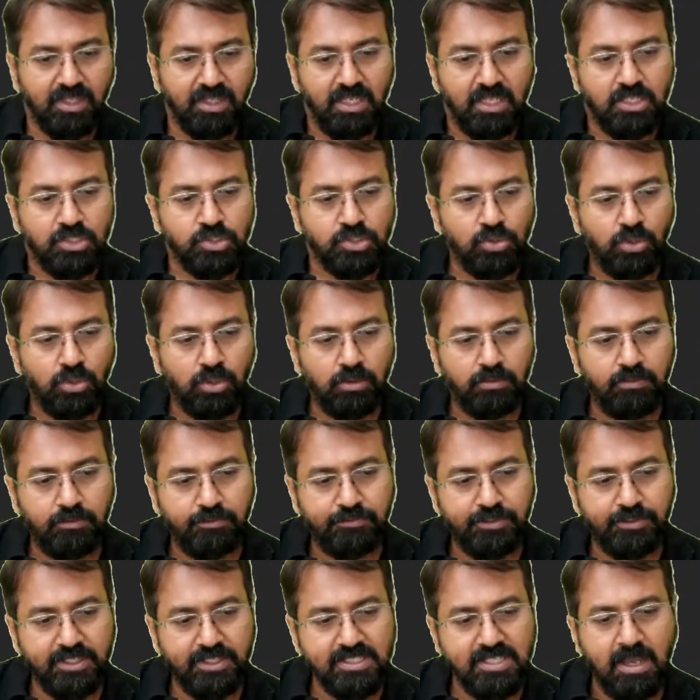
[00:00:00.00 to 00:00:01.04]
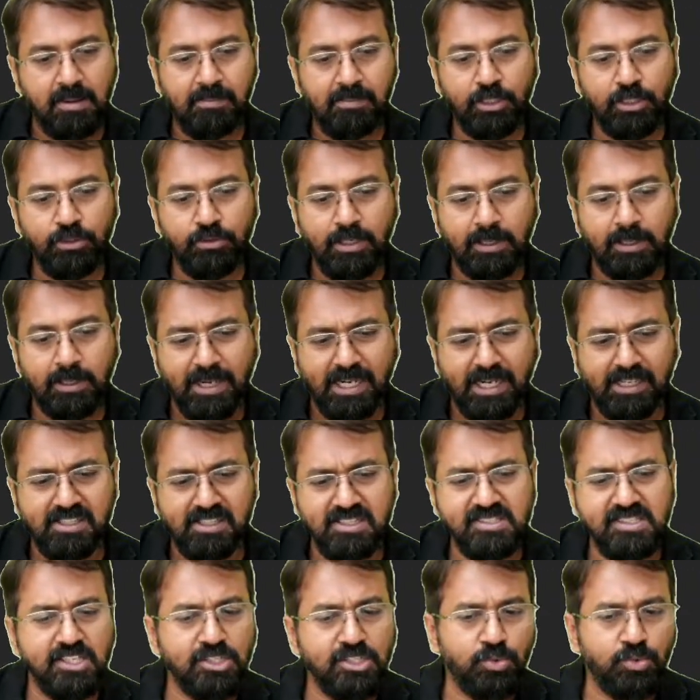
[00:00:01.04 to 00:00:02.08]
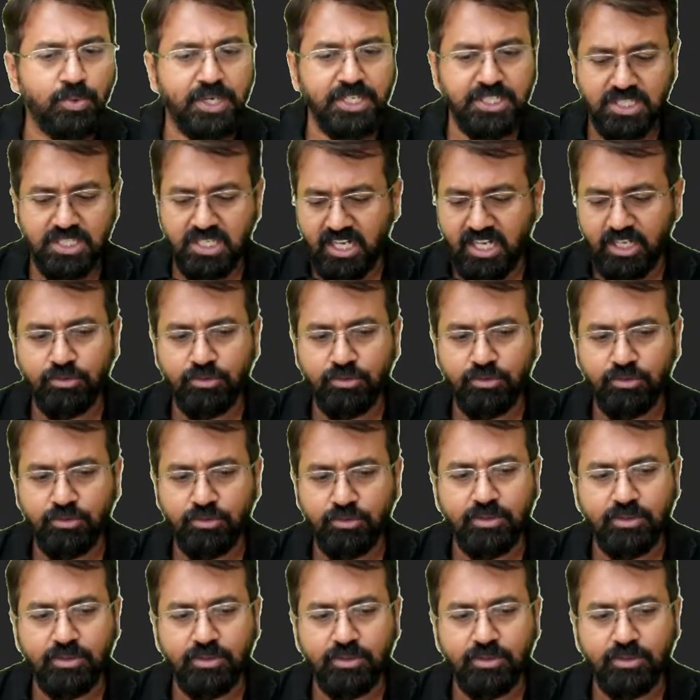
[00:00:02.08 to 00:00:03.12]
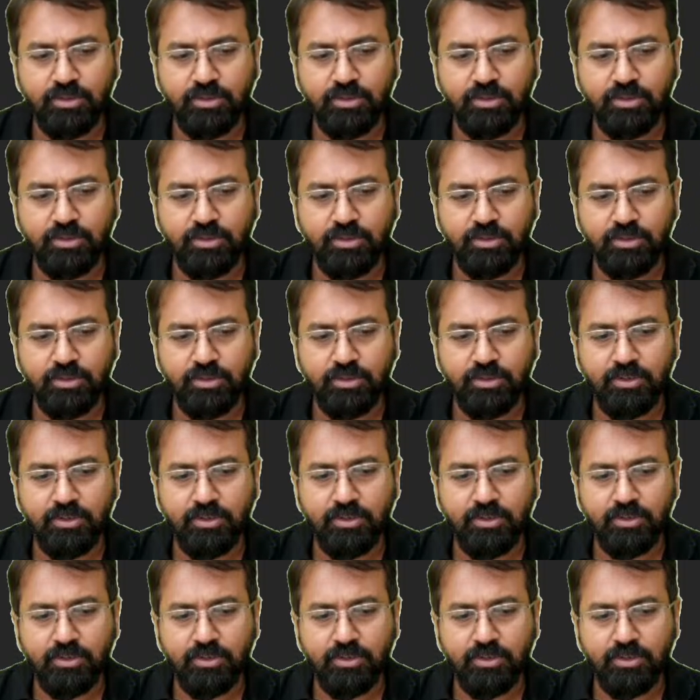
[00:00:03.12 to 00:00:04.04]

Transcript: So for example, you can practice this question and you can verify your answers.